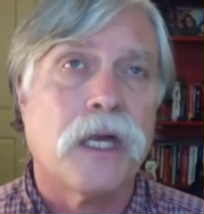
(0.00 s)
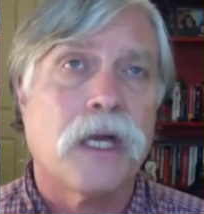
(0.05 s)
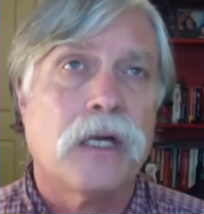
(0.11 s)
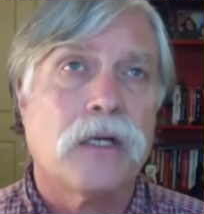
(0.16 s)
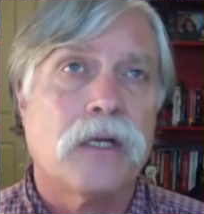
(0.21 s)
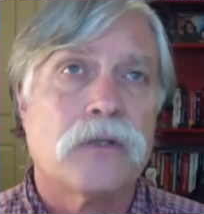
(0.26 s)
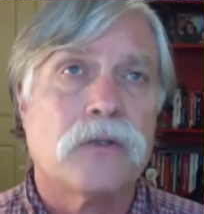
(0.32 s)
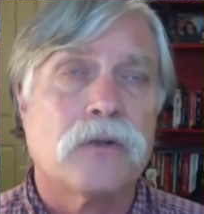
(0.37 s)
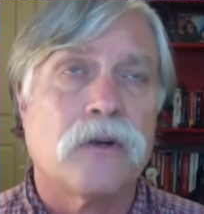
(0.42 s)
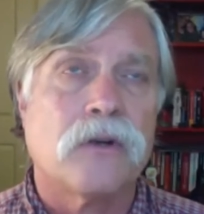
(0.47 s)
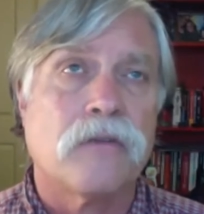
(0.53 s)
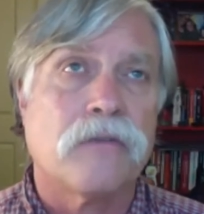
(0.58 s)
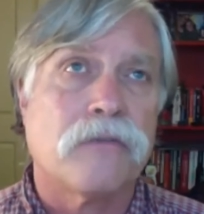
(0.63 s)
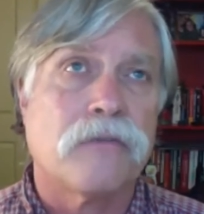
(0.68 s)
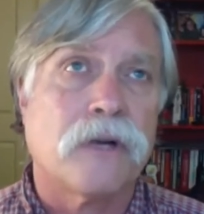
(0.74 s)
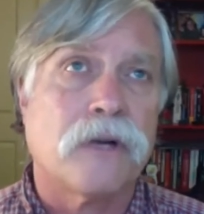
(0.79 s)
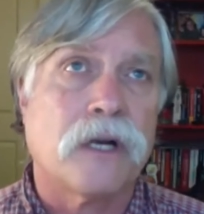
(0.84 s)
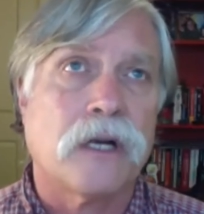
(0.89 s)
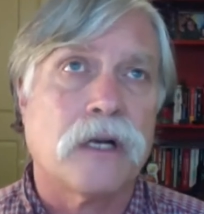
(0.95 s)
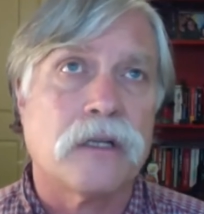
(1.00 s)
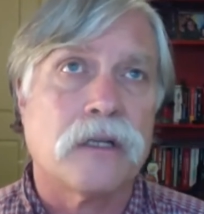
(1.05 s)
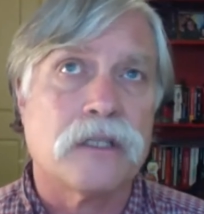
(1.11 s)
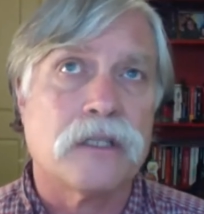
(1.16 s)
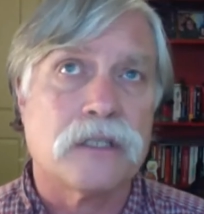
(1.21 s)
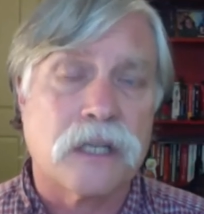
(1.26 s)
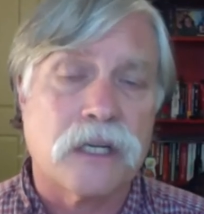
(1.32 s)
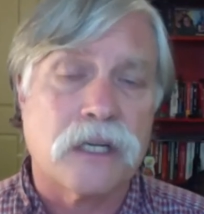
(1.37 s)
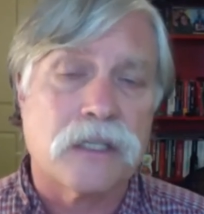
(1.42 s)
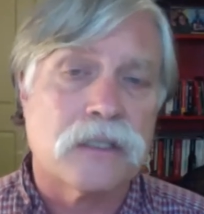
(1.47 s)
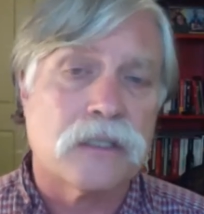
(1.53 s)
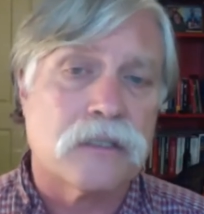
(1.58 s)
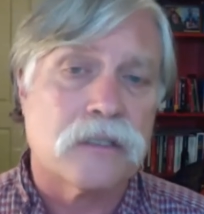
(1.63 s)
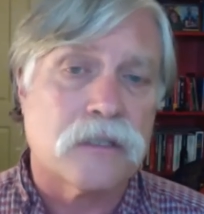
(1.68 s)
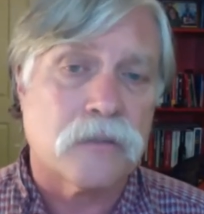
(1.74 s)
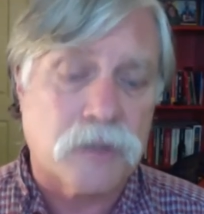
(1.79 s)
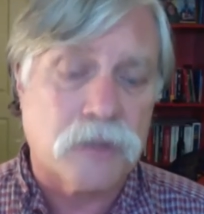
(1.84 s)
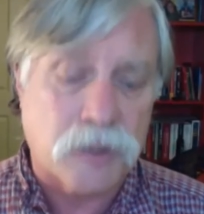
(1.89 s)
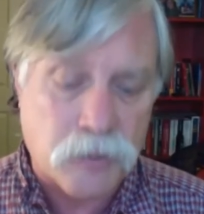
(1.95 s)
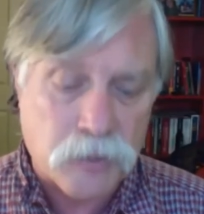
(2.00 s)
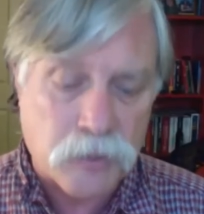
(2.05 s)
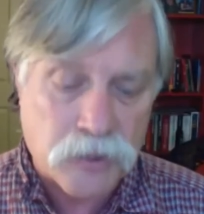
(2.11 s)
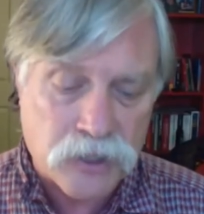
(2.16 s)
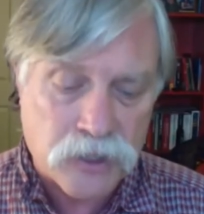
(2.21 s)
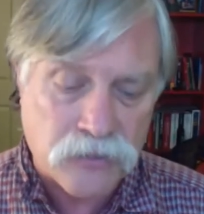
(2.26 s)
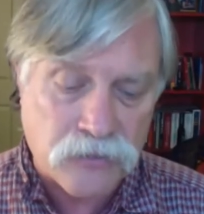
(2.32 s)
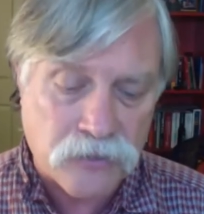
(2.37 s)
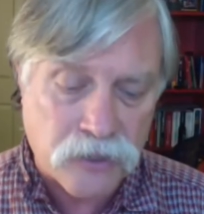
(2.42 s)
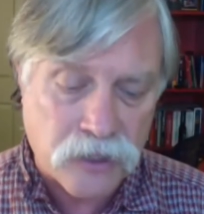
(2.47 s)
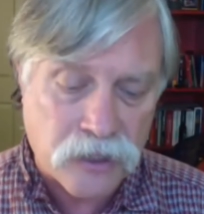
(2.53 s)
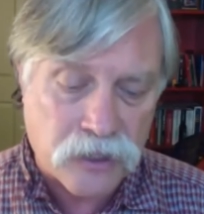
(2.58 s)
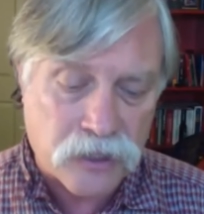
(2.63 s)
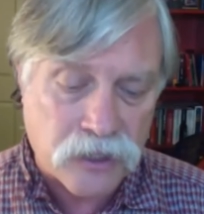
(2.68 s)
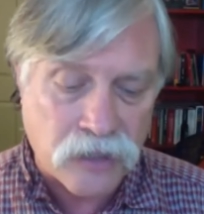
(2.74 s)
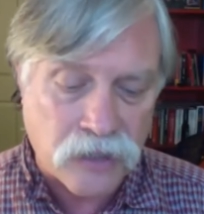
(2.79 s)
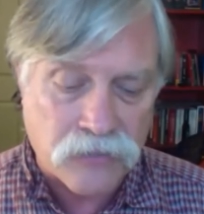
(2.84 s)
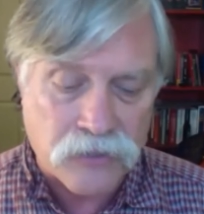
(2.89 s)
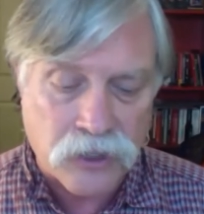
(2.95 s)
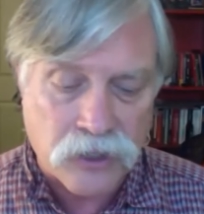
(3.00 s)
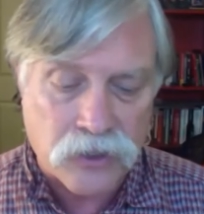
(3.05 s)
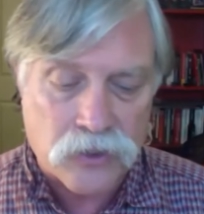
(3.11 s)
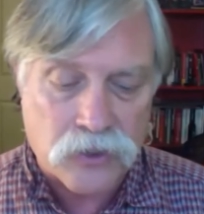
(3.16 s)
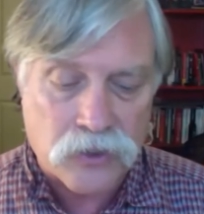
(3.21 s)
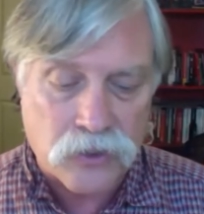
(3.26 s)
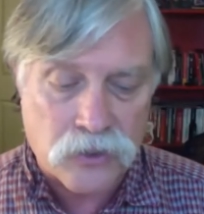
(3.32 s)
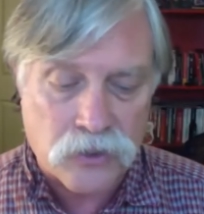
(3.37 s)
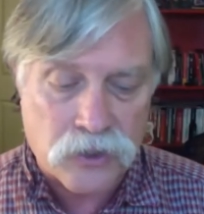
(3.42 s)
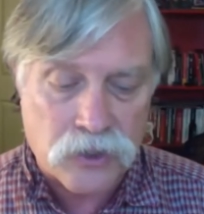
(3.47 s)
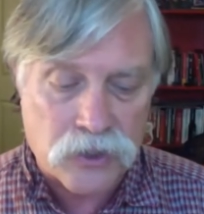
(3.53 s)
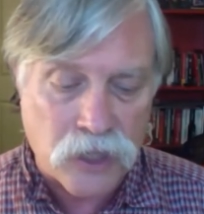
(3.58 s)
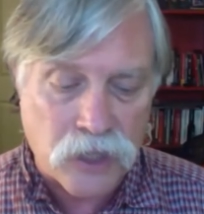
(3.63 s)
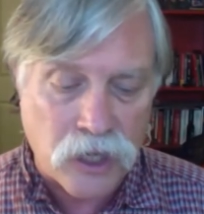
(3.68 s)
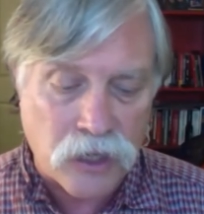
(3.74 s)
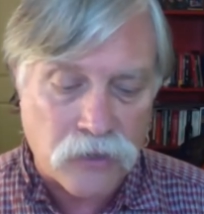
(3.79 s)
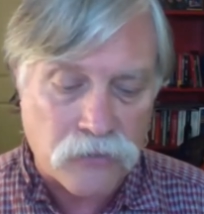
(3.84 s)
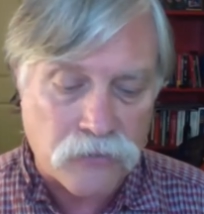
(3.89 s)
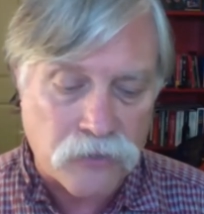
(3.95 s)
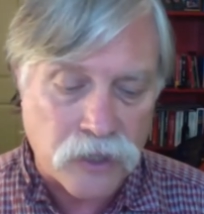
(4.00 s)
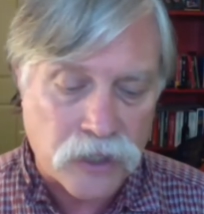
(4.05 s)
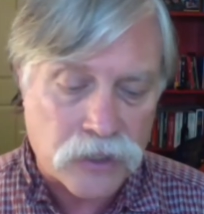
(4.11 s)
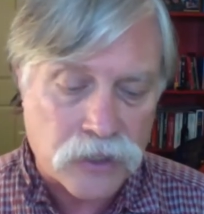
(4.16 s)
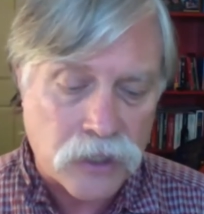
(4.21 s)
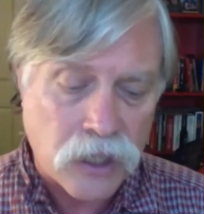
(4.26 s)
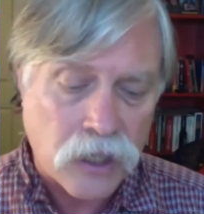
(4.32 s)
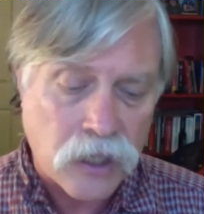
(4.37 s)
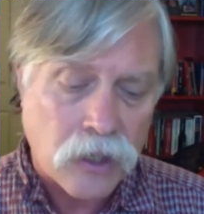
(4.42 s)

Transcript: sort of discussing some of the specific safety concerns and side effects.